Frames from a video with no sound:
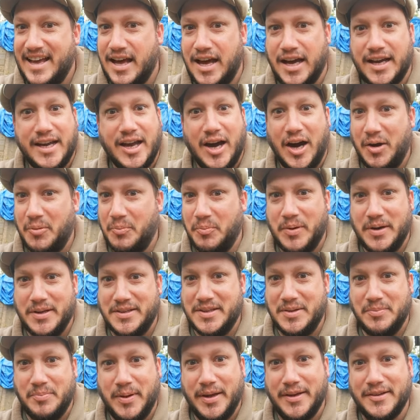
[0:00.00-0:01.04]
I can't press
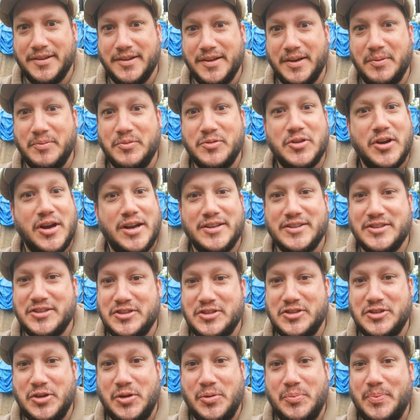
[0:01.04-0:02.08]
the button. I'm trying to
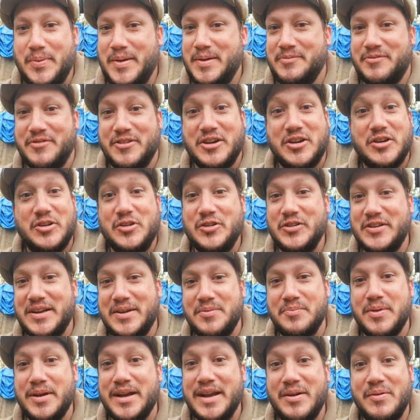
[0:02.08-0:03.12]
stop it
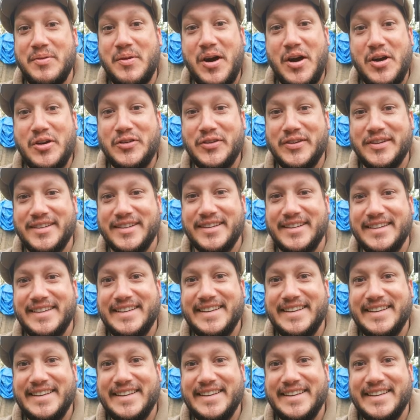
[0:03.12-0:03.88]
recording, but it won't.